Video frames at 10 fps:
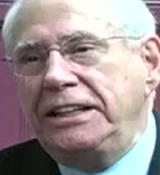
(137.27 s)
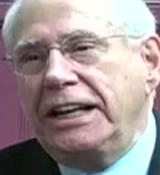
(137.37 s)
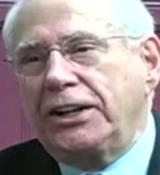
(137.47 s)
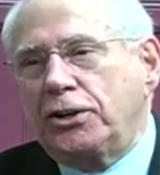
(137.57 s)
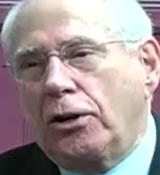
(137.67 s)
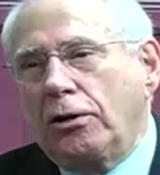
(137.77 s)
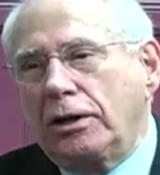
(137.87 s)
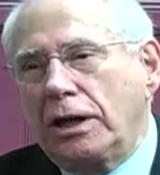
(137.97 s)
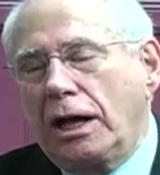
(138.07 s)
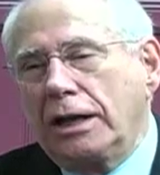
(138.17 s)
The
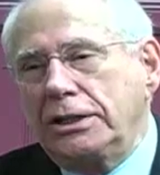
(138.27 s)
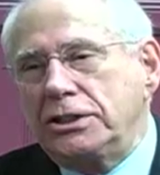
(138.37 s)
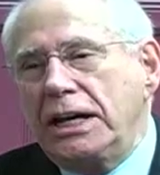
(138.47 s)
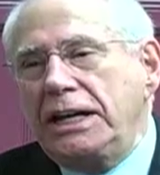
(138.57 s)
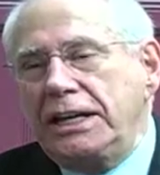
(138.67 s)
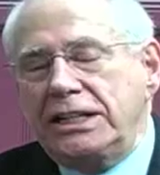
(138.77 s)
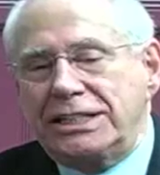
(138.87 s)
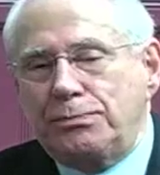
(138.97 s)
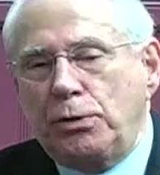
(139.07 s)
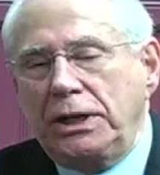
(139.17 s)
Electoral College
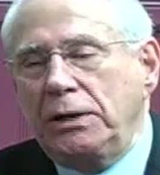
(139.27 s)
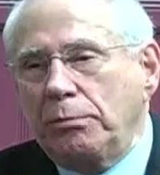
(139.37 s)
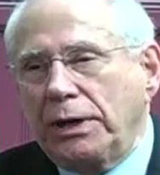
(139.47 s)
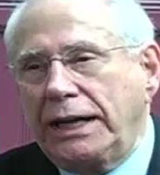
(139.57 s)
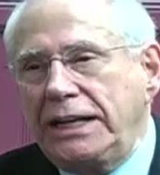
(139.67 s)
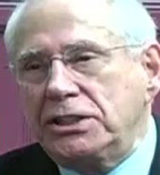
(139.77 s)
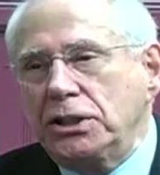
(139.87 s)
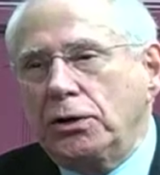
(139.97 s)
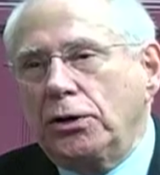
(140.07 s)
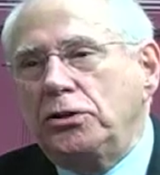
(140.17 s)
is put in place
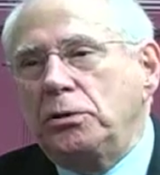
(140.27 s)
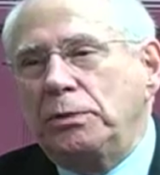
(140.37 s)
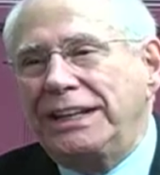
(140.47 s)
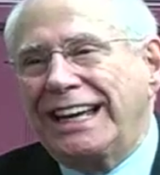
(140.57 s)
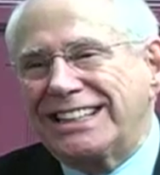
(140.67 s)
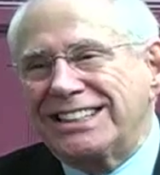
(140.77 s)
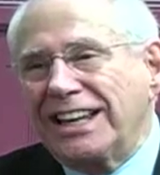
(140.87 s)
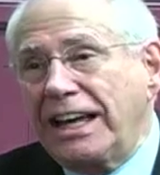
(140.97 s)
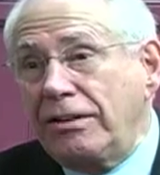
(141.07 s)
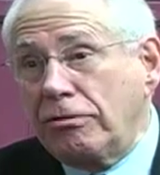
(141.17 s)
in order to protect
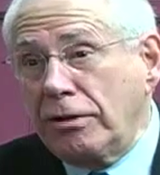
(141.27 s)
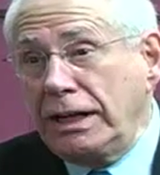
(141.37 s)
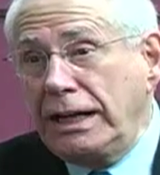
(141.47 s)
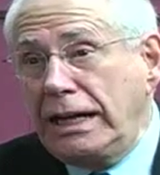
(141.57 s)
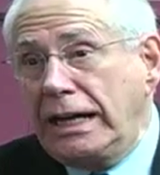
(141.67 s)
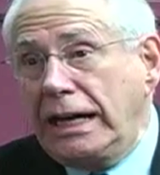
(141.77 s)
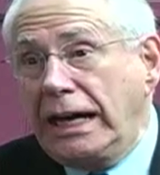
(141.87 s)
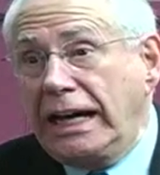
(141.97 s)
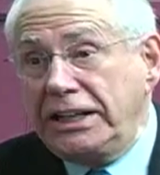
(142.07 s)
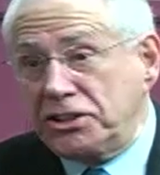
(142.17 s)
slavery.
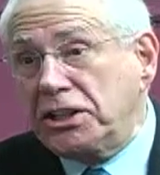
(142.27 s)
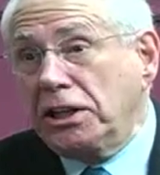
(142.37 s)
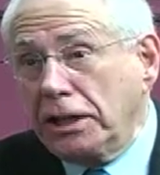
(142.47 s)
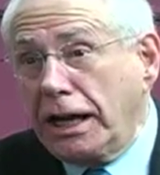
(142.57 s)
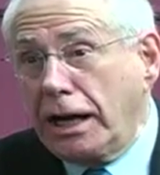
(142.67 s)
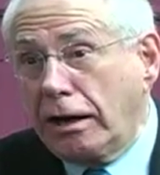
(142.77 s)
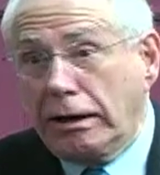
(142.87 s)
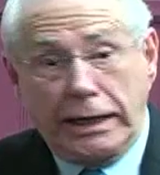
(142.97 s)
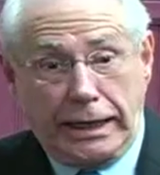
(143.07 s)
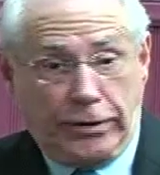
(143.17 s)
And it's still
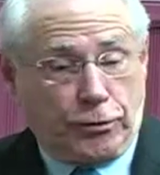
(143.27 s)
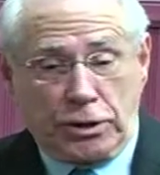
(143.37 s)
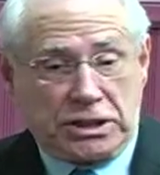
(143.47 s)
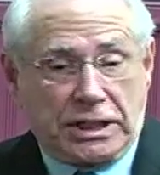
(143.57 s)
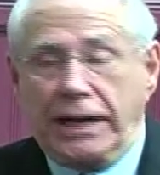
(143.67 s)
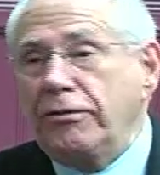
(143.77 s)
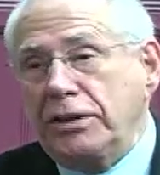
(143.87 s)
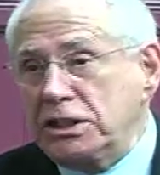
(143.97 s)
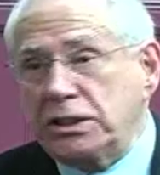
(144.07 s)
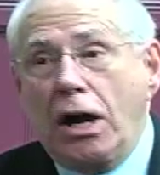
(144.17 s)
there. And of course,
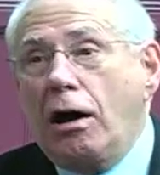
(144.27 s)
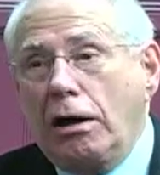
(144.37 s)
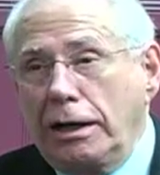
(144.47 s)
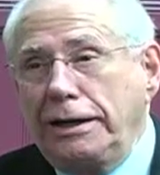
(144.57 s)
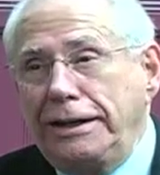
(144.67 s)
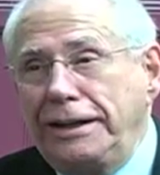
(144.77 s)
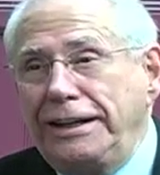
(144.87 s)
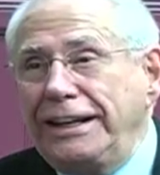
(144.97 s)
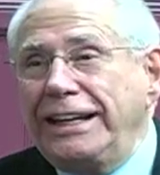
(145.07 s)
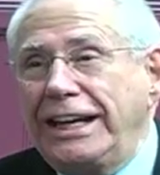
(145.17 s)
slavery is gone.
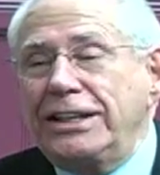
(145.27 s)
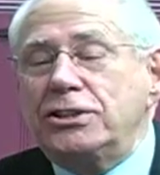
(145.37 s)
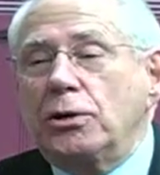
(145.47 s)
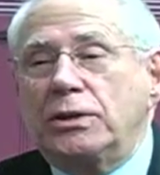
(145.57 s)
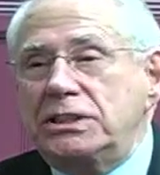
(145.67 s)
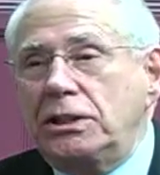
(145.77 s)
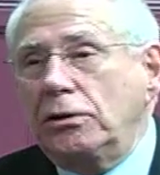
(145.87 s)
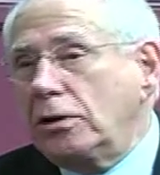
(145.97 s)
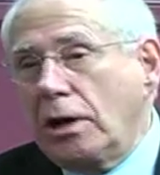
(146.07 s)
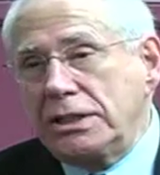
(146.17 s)
And so it
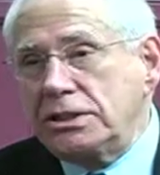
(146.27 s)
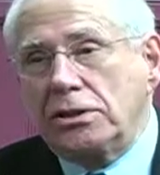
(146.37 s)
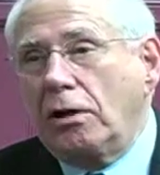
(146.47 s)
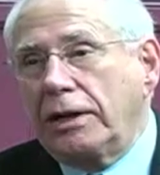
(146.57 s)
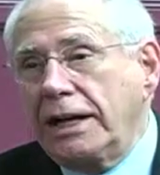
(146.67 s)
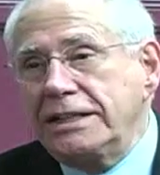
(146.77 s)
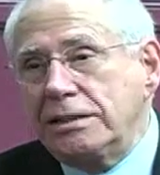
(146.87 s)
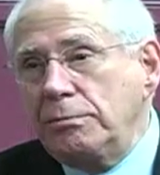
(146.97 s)
still causes all kinds of